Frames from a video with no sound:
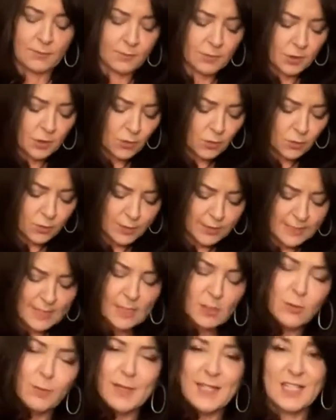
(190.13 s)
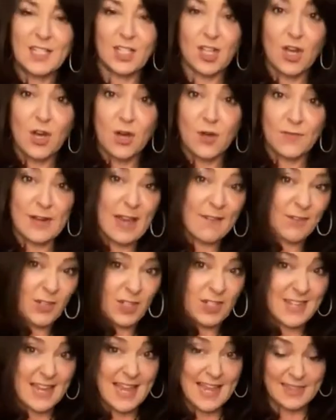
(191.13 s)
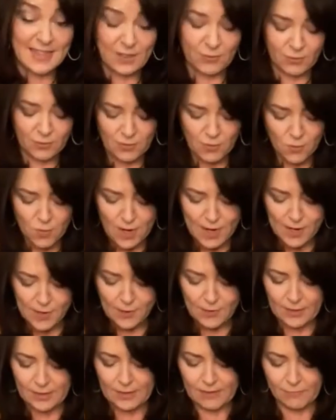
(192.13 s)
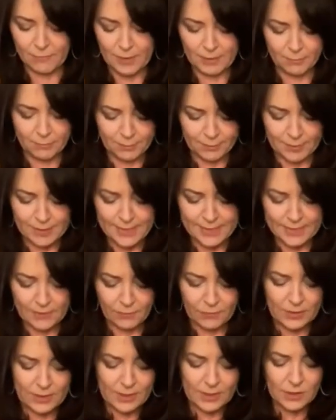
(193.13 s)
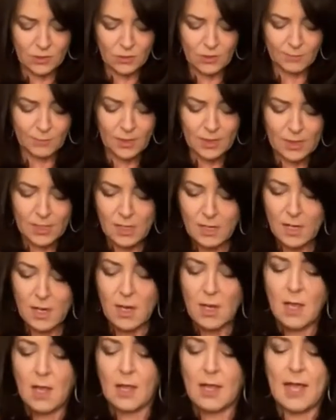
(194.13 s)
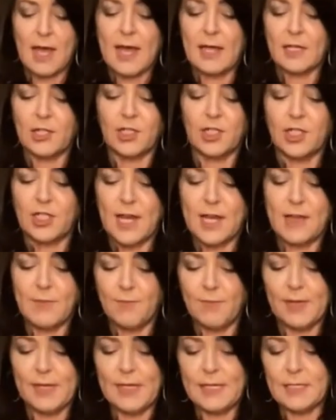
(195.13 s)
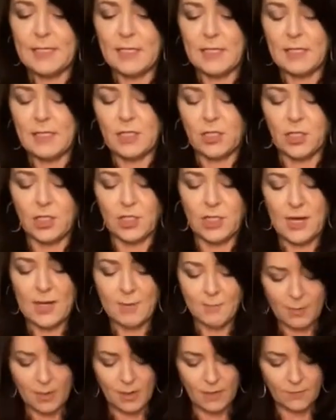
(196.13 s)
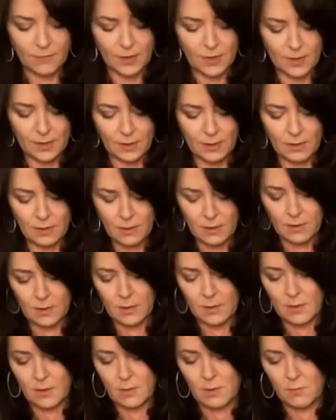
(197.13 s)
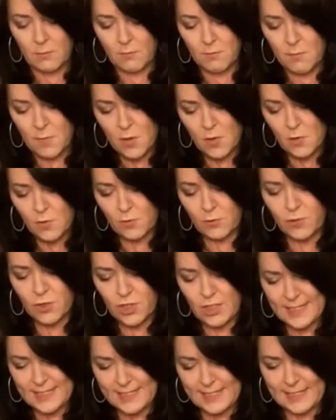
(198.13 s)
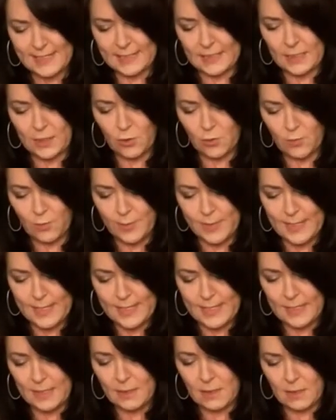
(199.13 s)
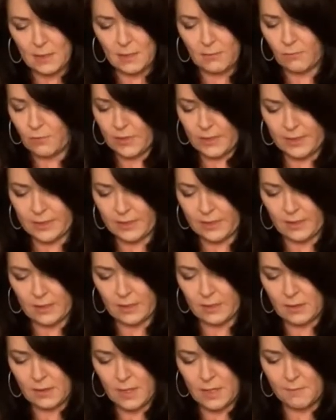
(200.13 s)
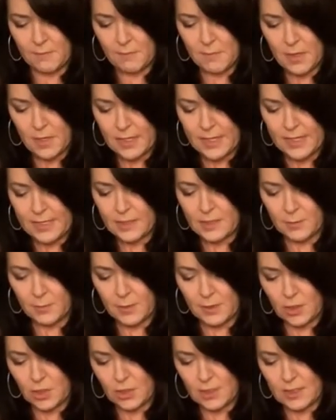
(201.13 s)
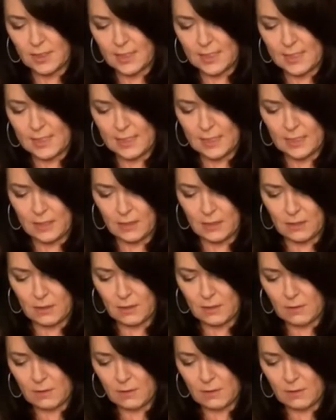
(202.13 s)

Squeeze. It'll be soft. I've just had this one a while and I've been playing with it. So I'm gonna kind of shape it in the shape of the mold just a little bit, not really much, but just to get it